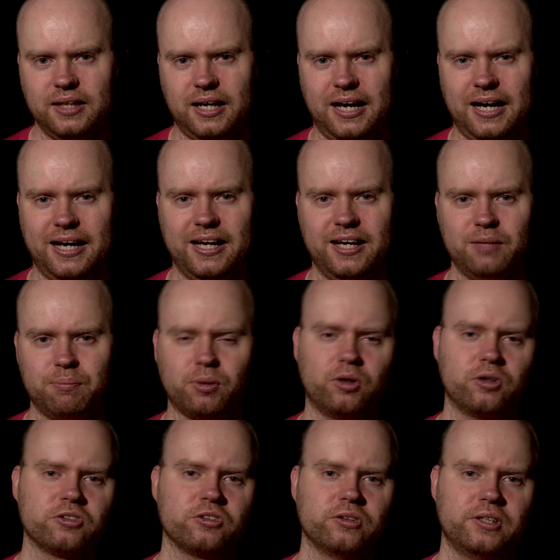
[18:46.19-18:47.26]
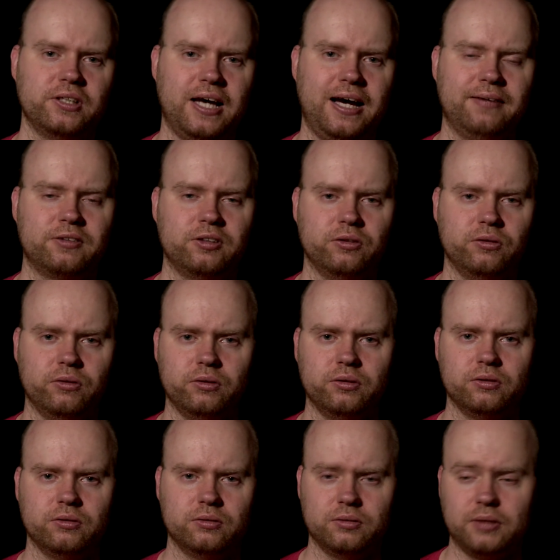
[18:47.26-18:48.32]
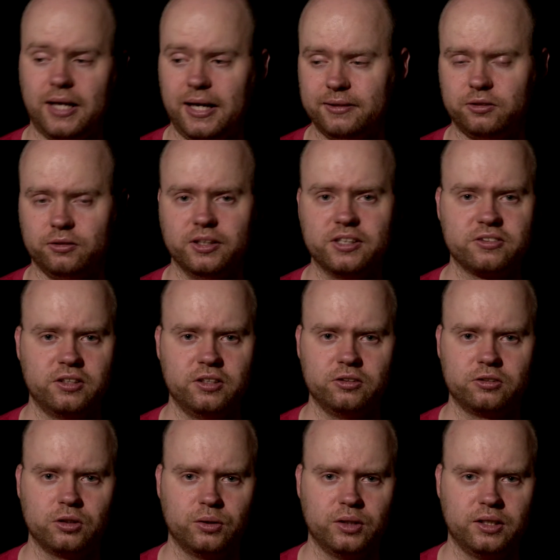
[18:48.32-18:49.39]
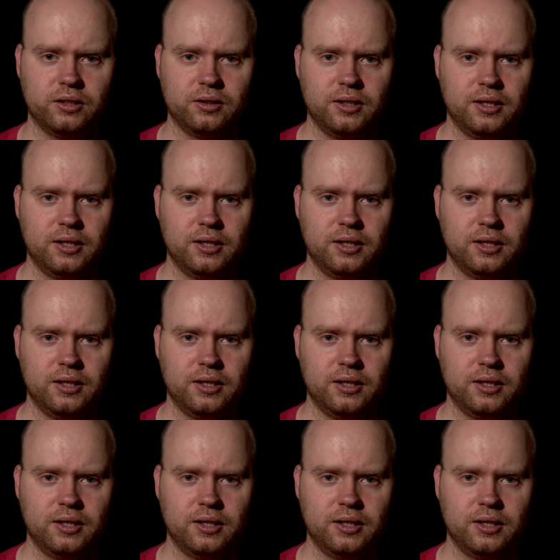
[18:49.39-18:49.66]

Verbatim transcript: I personally, after after listening to it,